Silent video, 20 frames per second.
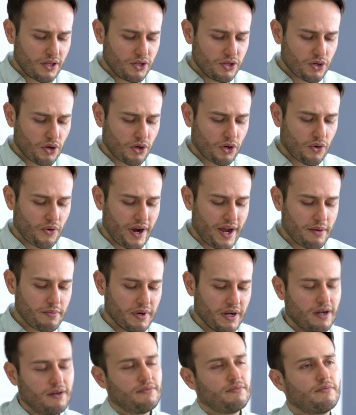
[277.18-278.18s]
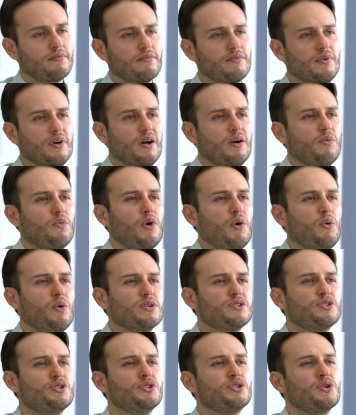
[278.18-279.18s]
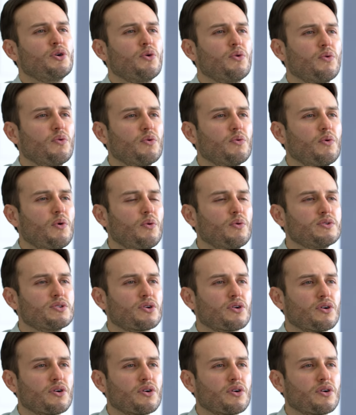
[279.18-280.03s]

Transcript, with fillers: your grandma, what was? Do you know what was